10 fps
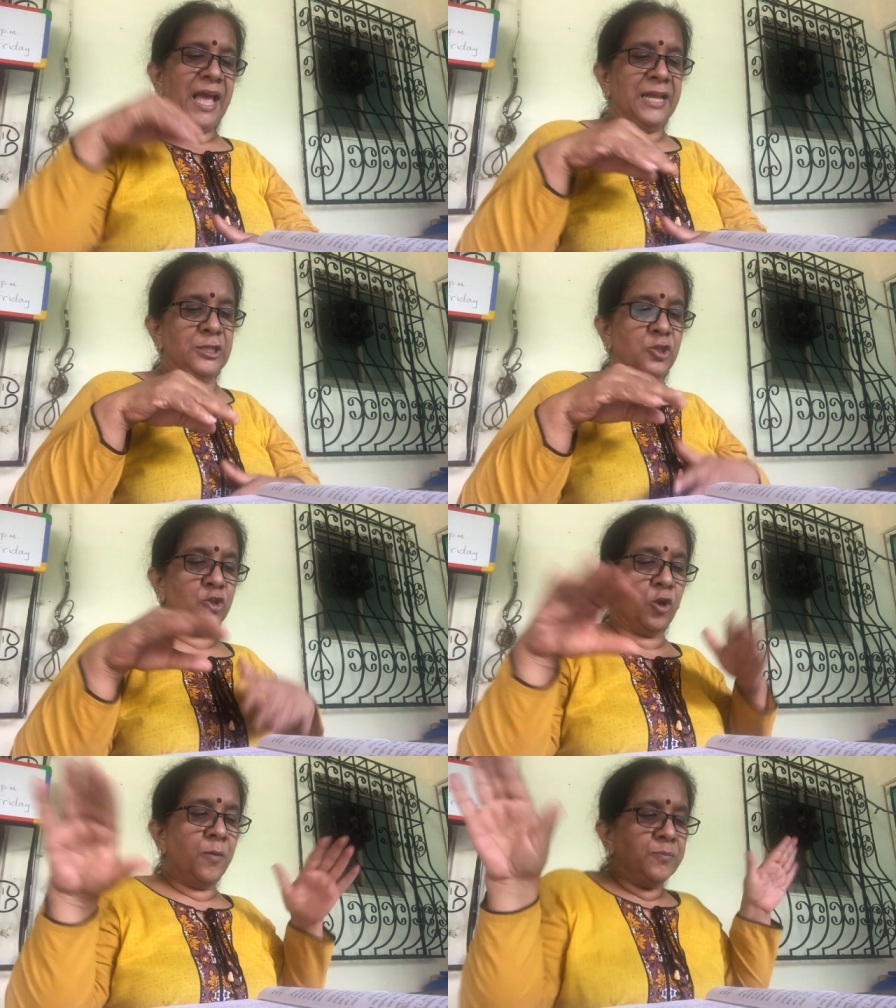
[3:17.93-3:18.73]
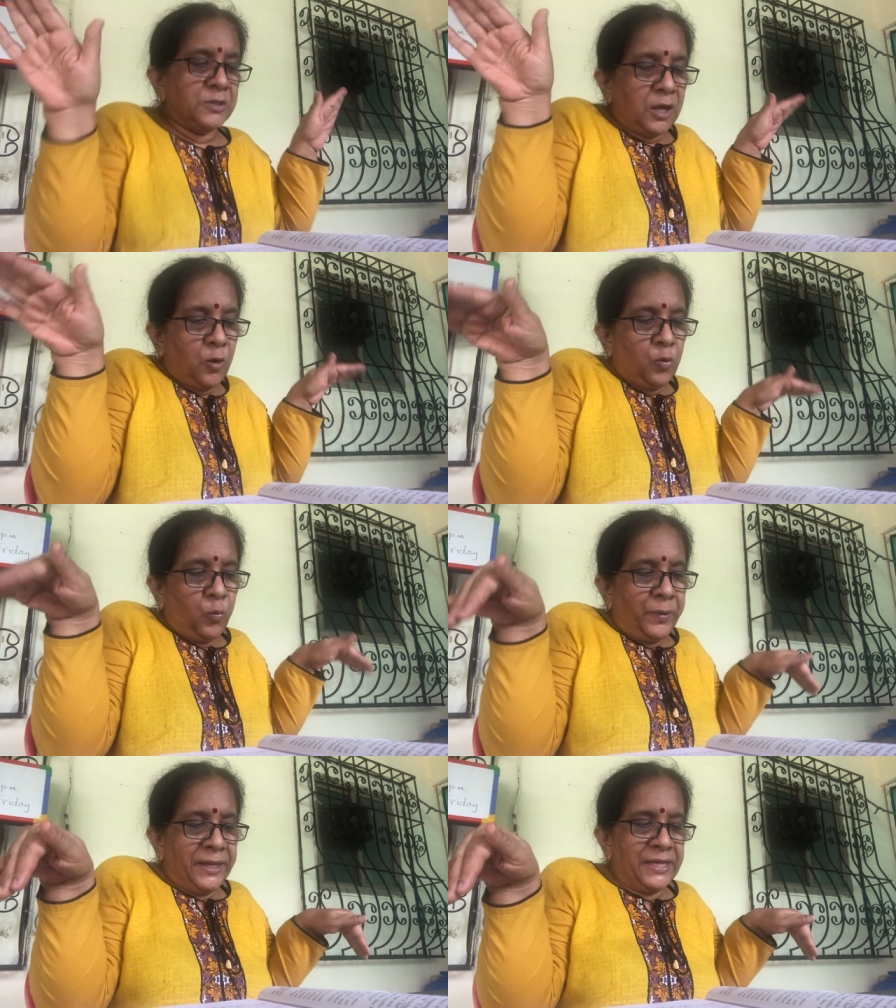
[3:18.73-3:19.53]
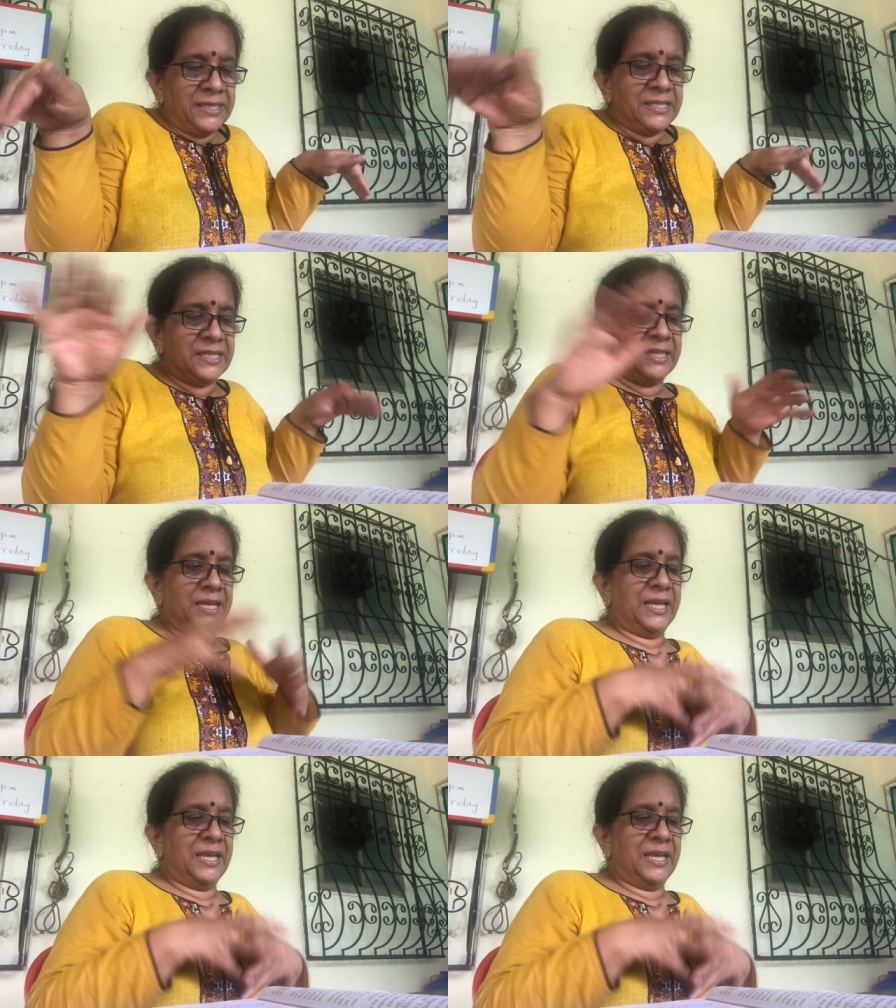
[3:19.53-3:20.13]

and drop down wings.